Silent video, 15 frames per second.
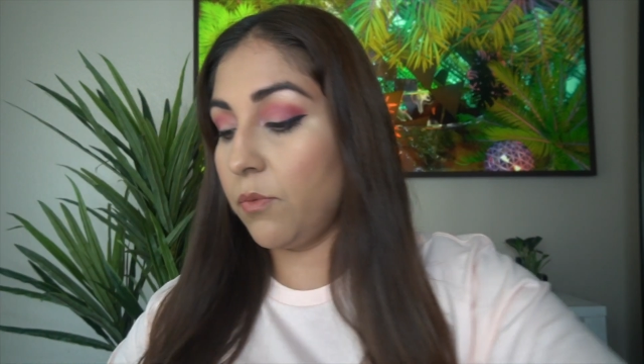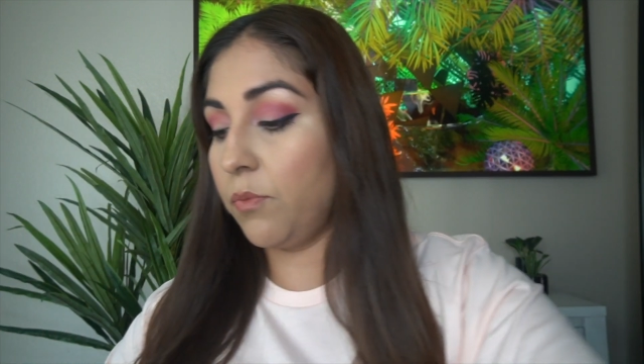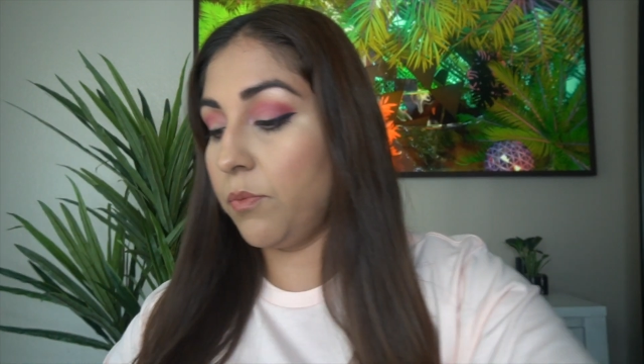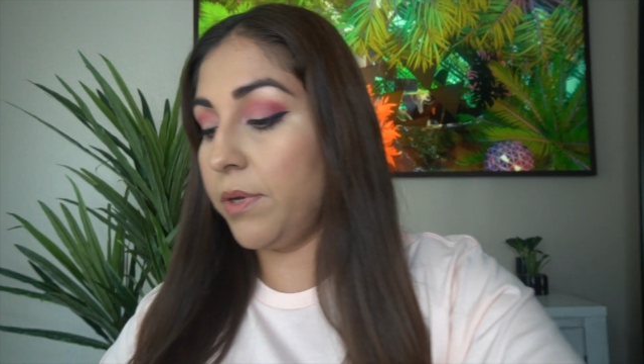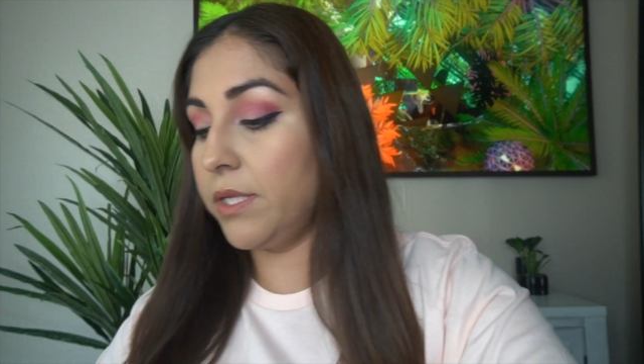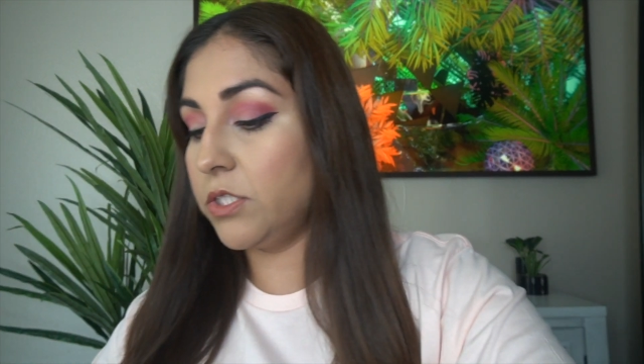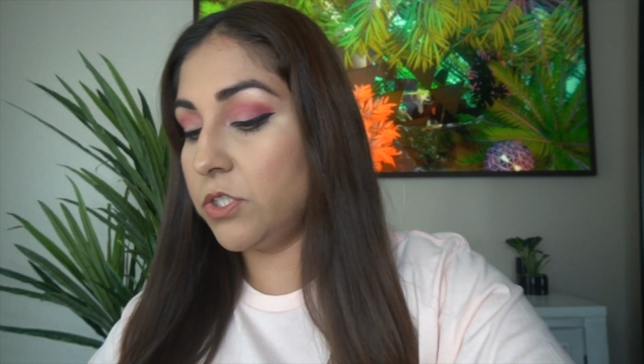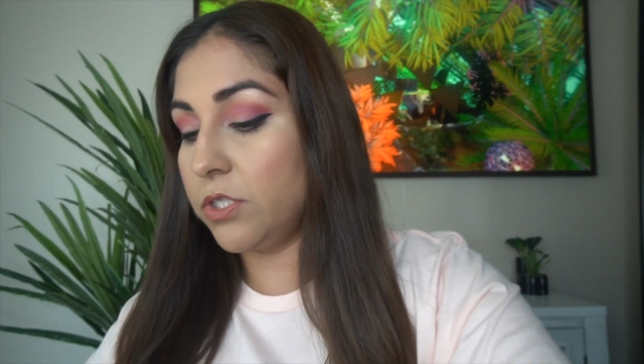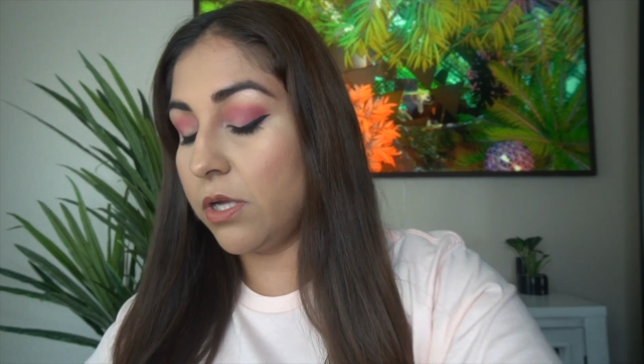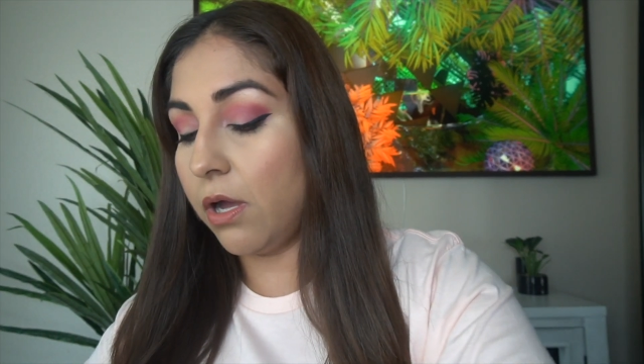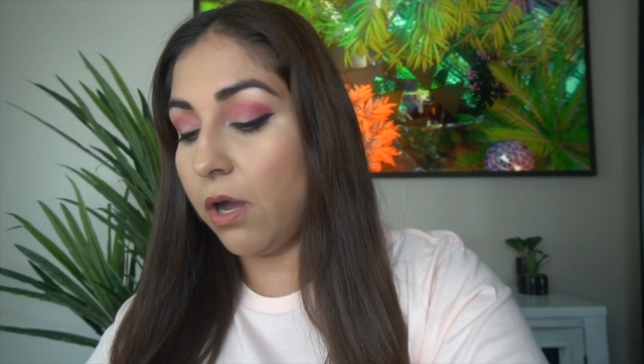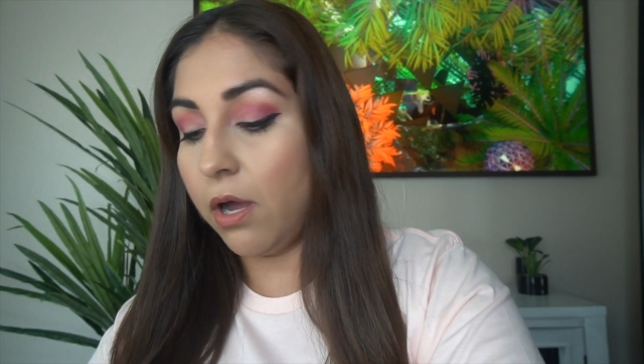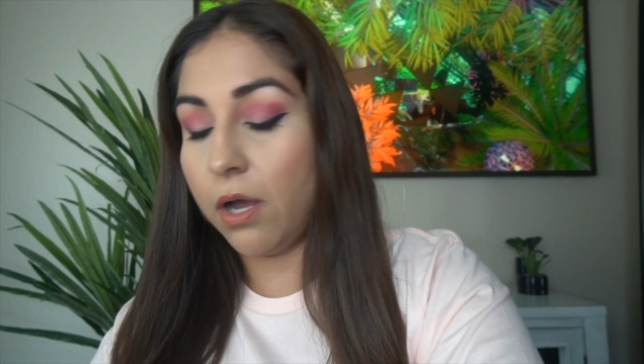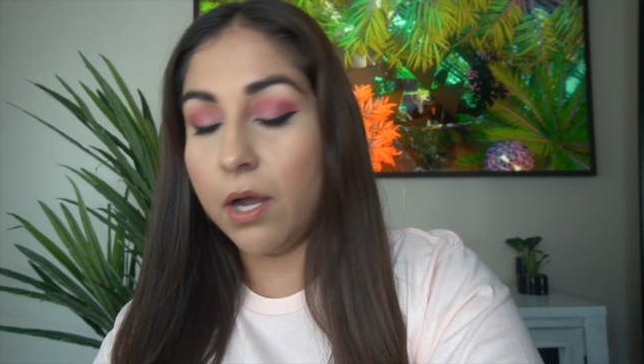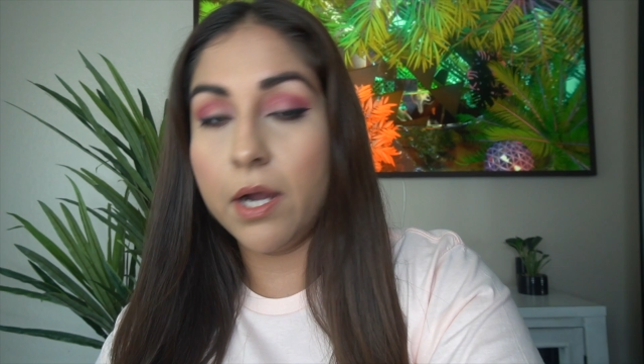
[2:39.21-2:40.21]
which
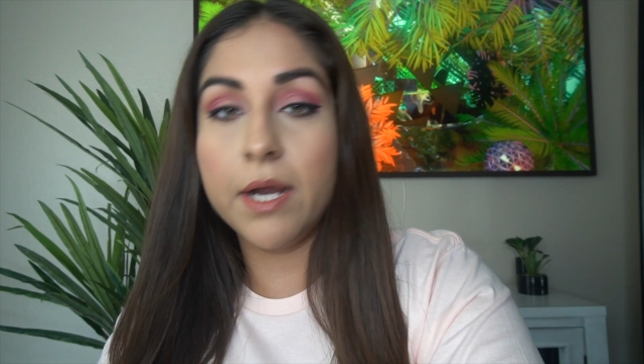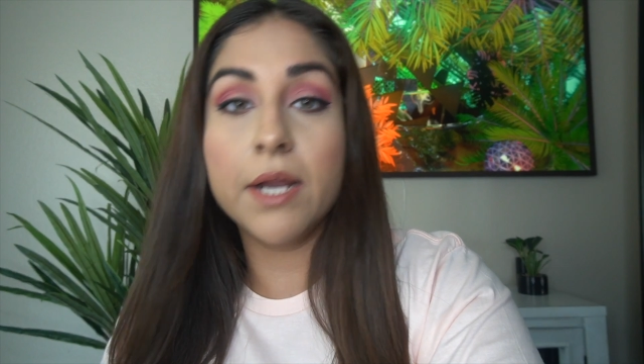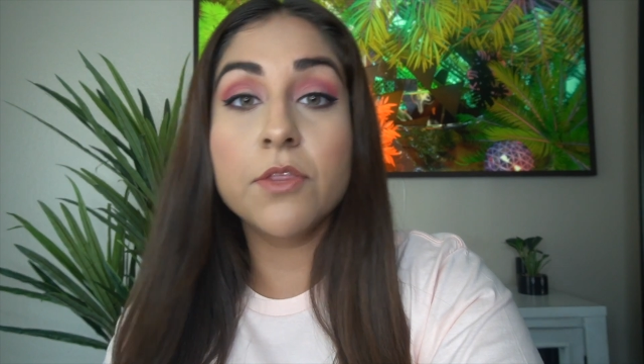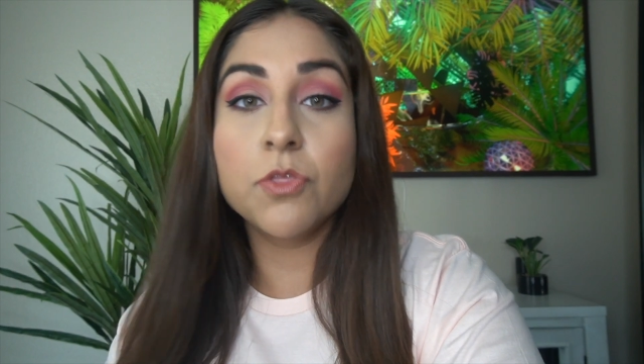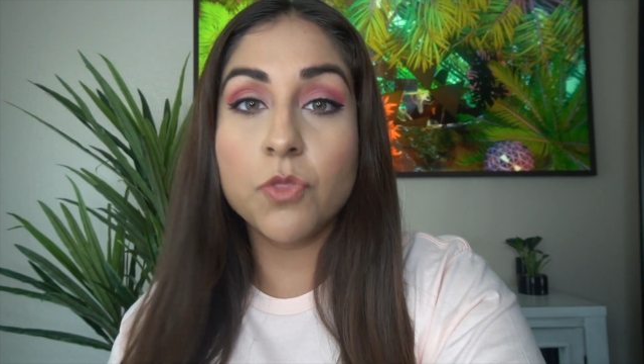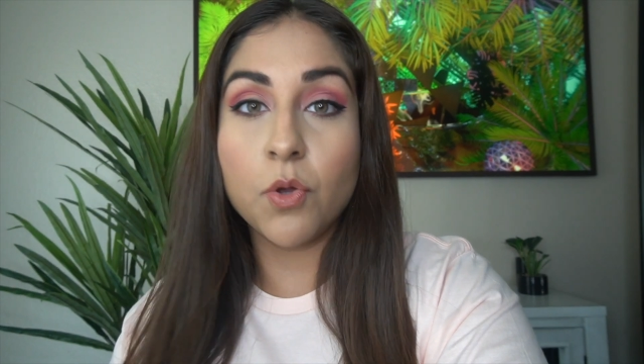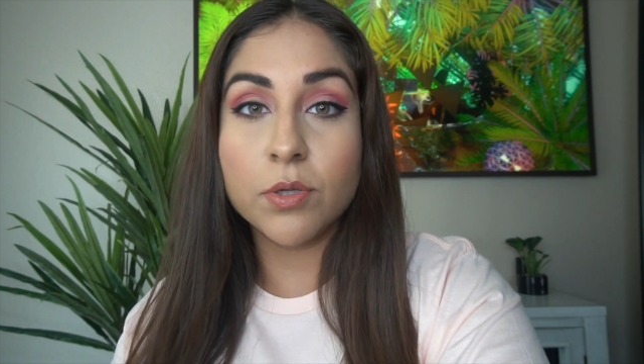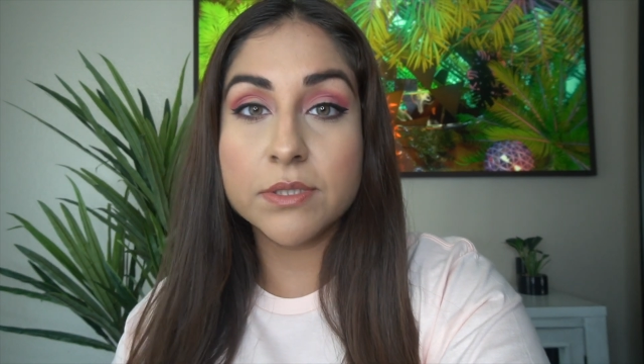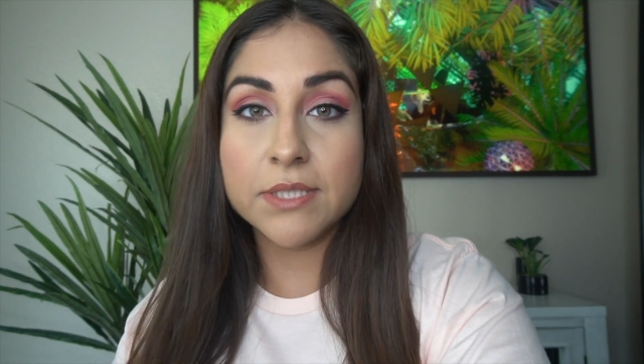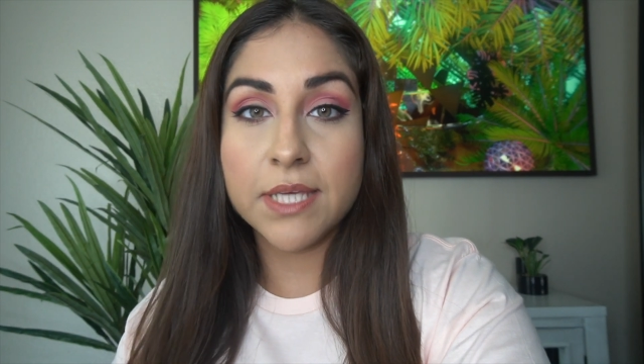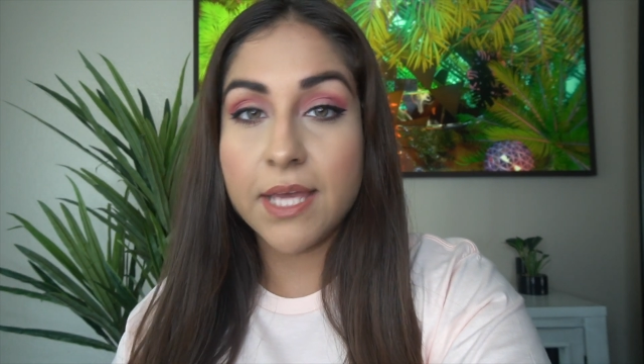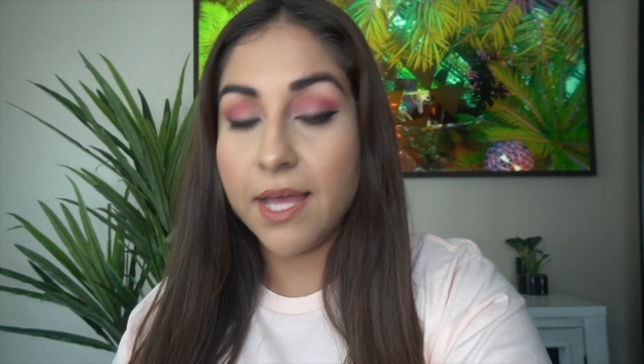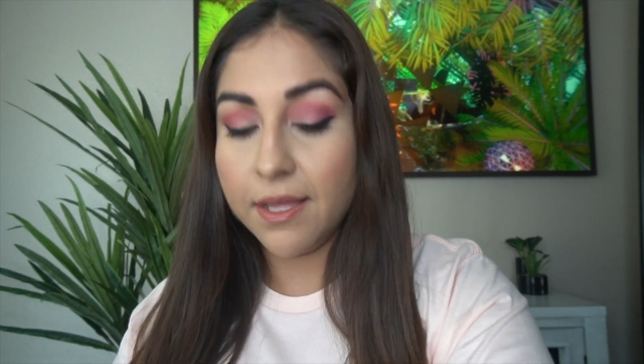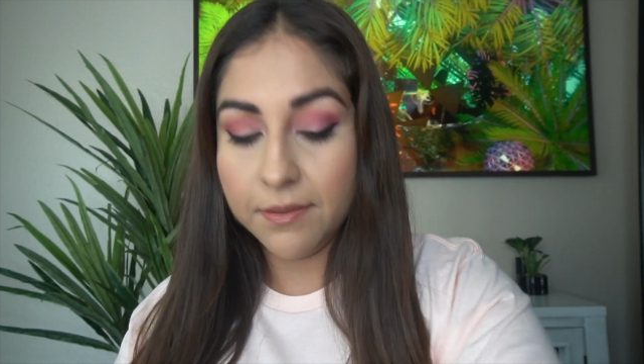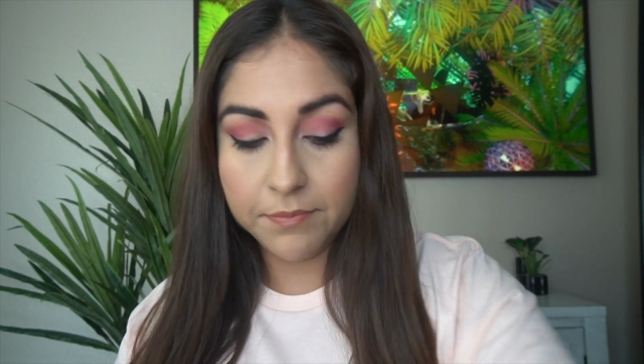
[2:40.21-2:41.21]
are
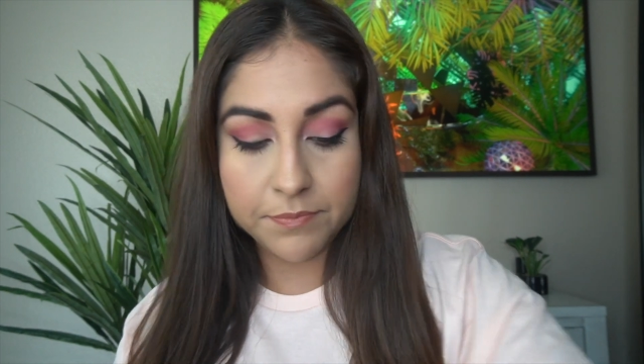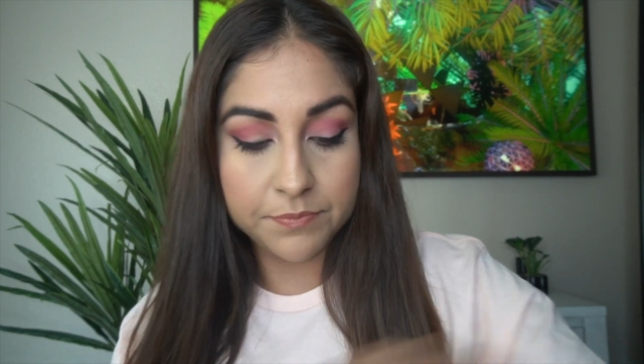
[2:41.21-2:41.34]
Toxica.